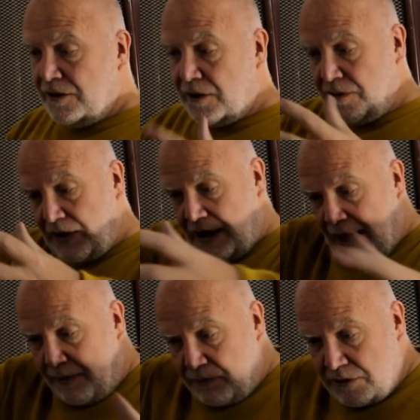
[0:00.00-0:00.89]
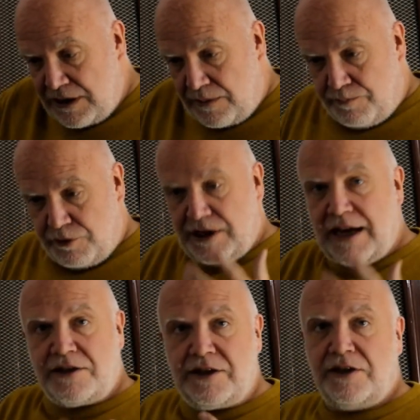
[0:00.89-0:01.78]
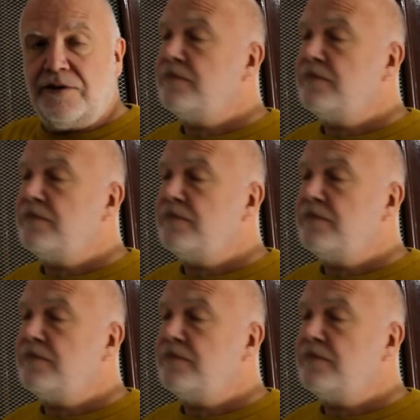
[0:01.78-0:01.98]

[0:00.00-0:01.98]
you know, the cat was protecting you.